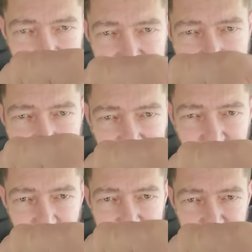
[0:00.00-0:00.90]
the name of
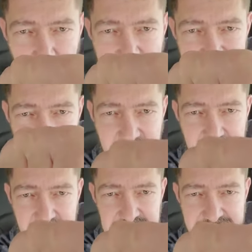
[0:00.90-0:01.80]
the Lord Jesus Christ,
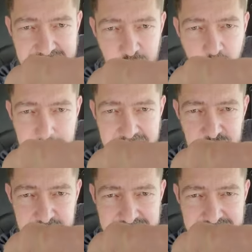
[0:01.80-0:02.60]
hand, I command you